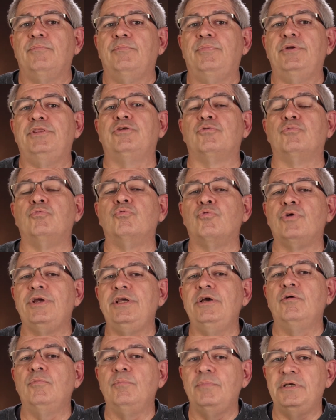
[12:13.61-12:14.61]
But the
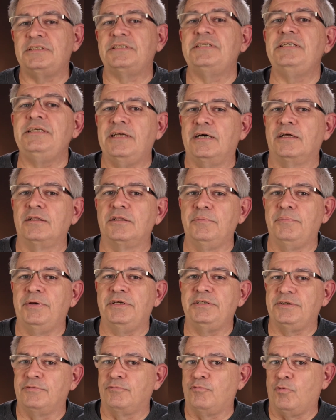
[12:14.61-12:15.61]
real missing
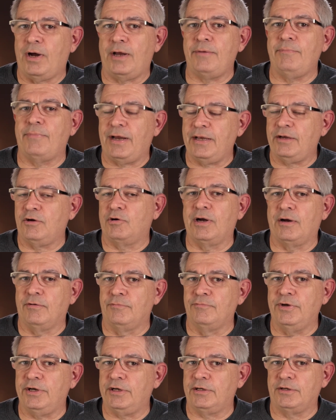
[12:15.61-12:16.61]
element of why my
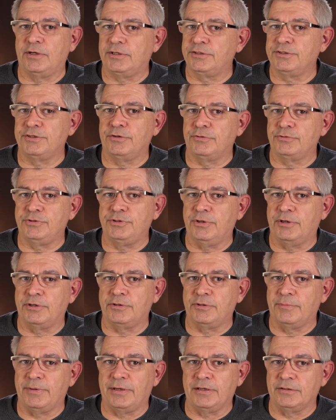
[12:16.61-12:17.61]
Crown Vic doesn't go
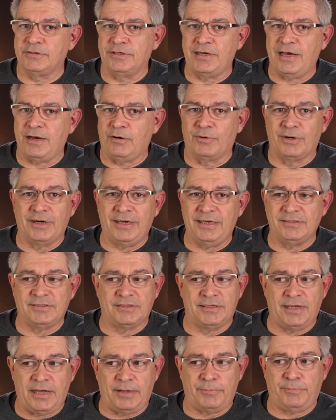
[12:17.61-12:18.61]
200 miles an hour is
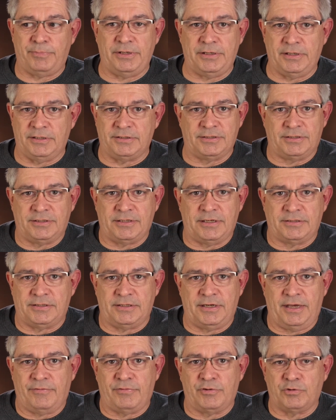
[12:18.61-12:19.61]
not because it
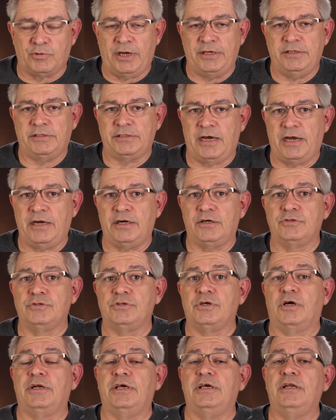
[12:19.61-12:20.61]
doesn't have the right tires
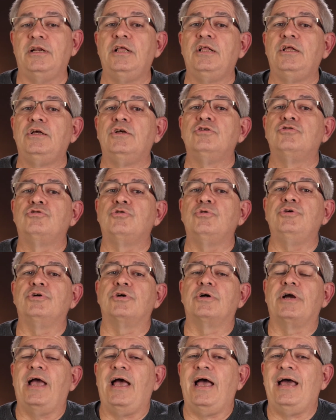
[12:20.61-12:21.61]
on it. So
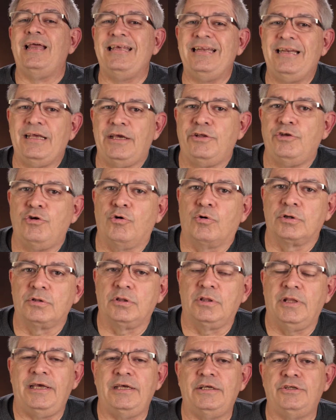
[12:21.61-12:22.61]
your editing, your
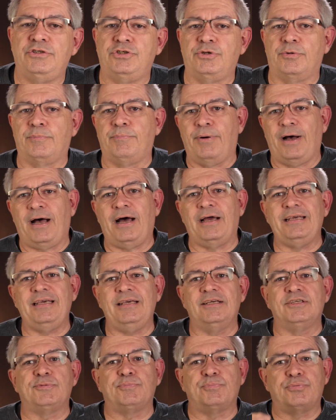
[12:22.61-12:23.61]
lens, your
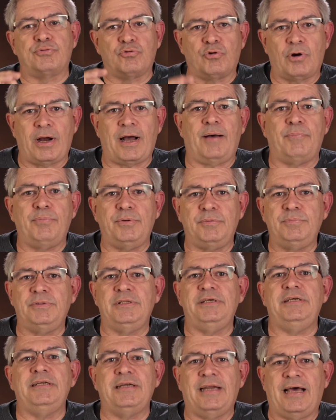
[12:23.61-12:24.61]
body is
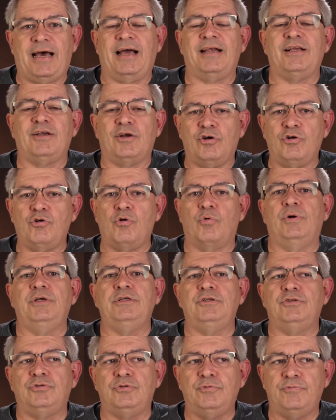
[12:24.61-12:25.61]
probably not
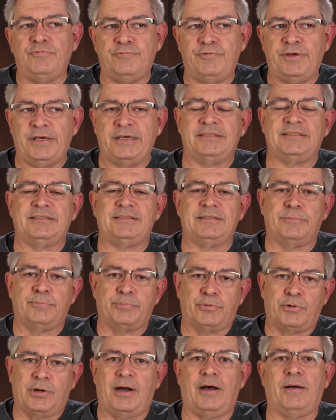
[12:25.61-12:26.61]
going to fix the
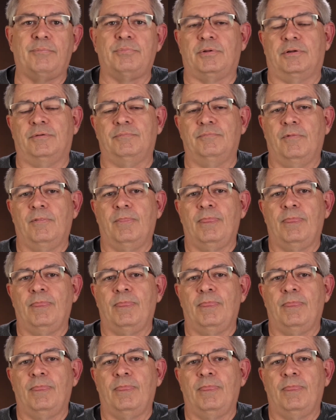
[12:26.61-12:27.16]
problem.